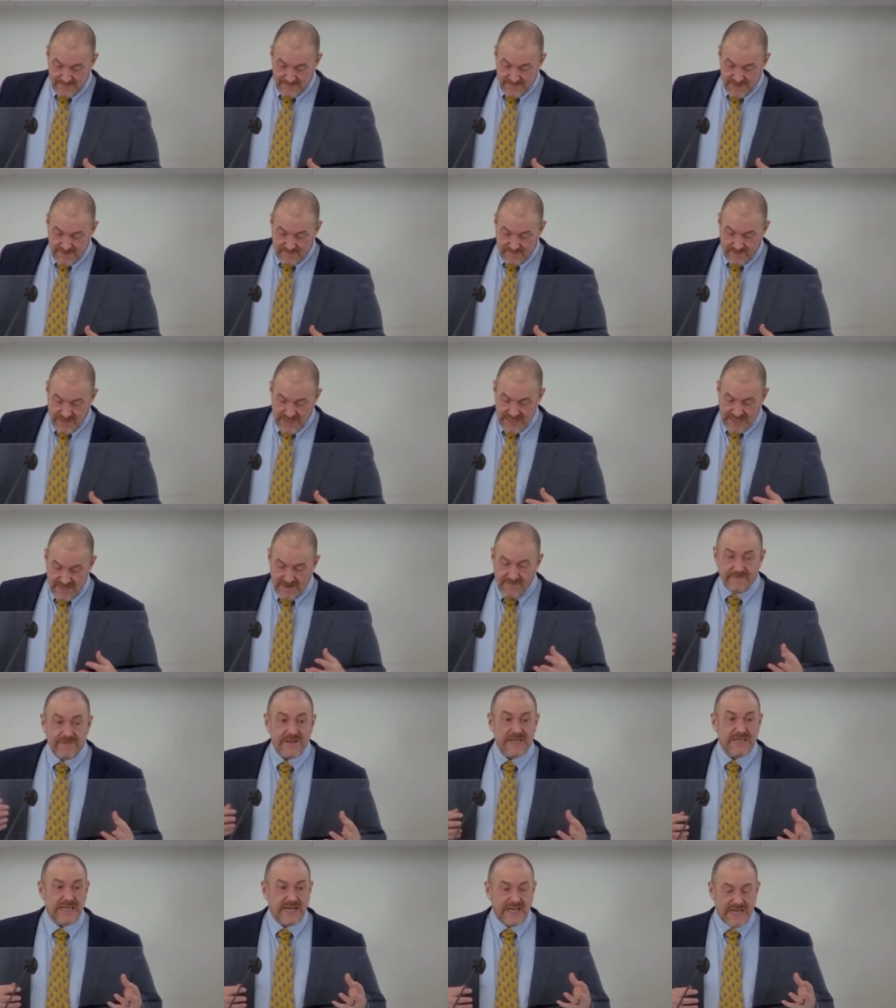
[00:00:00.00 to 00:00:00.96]
between
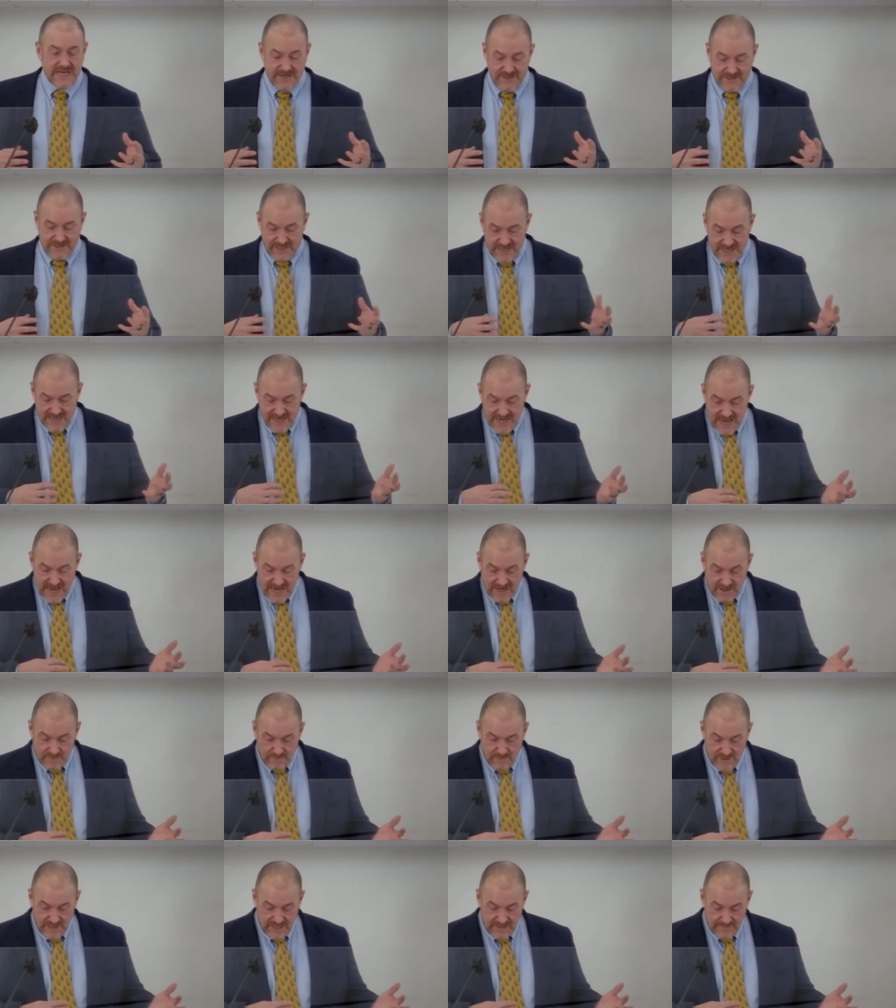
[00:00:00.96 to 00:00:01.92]
invitation and
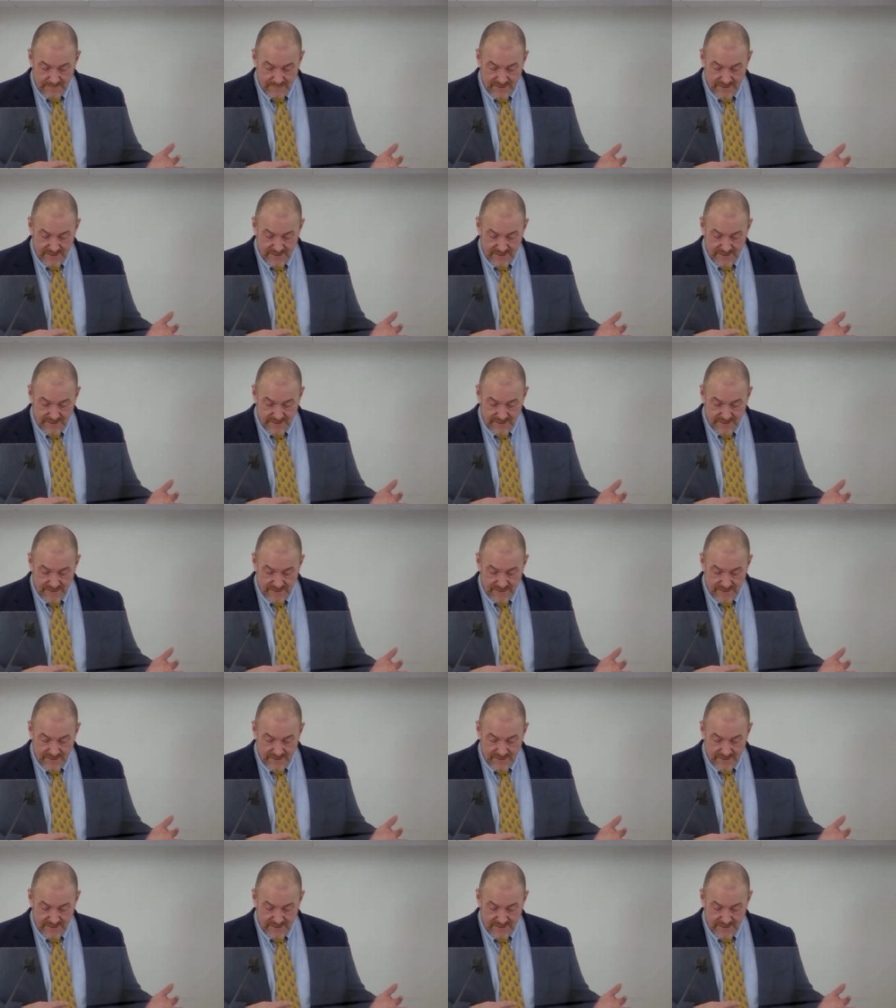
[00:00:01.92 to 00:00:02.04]
equity,